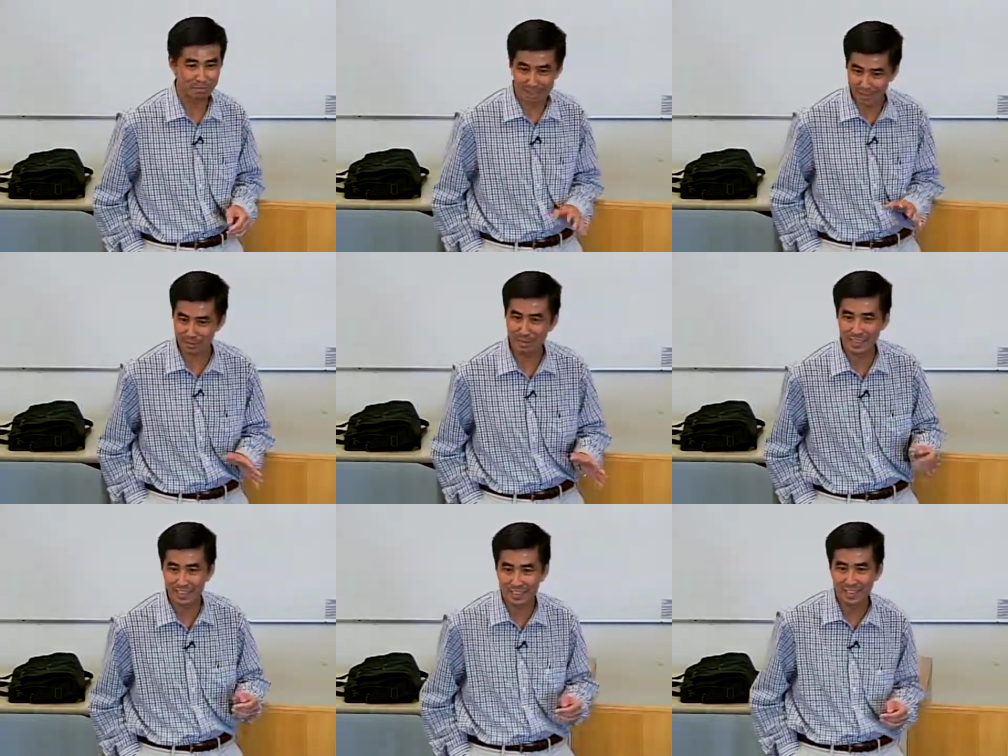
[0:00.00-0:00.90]
medium,
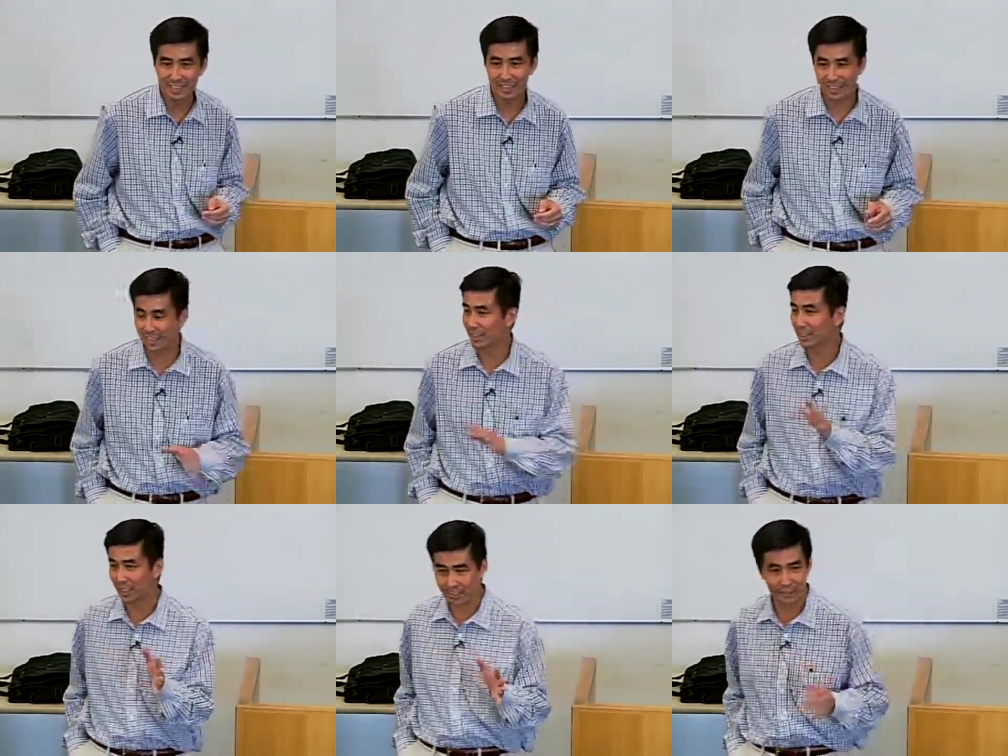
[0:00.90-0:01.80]
Okay, did I
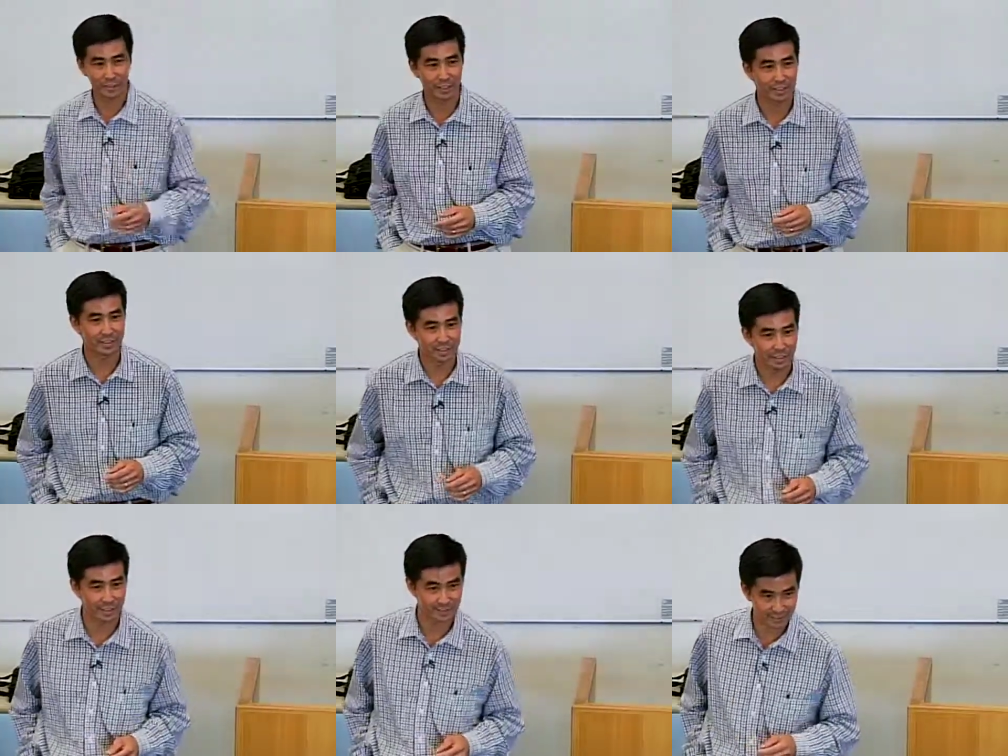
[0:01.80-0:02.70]
stage this right?
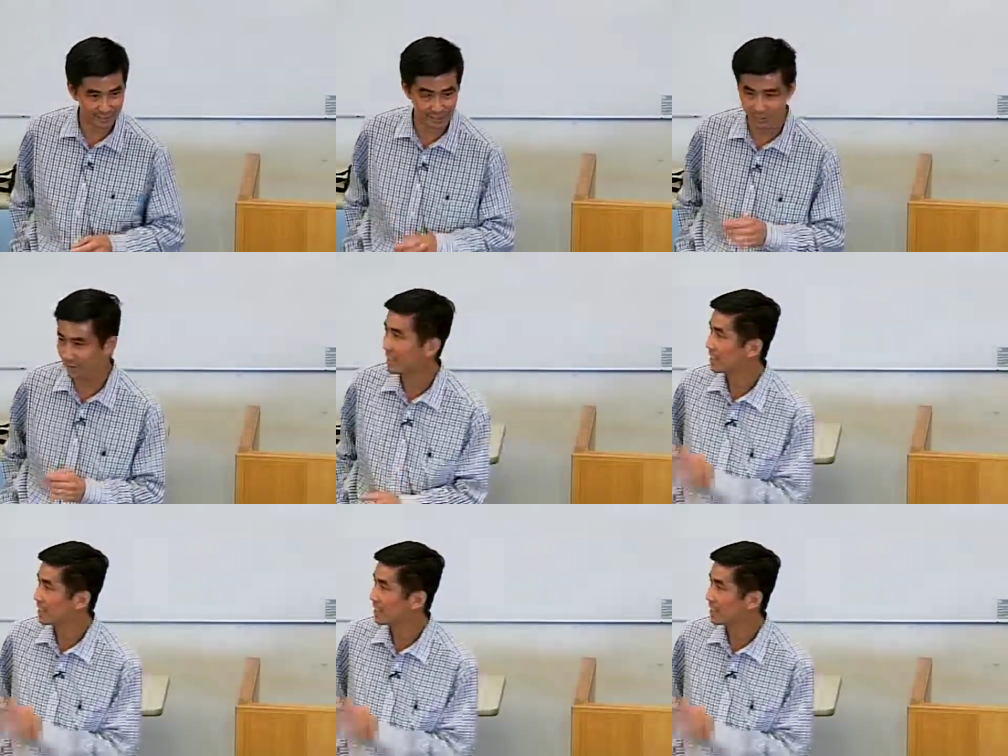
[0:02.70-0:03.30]
Okay, so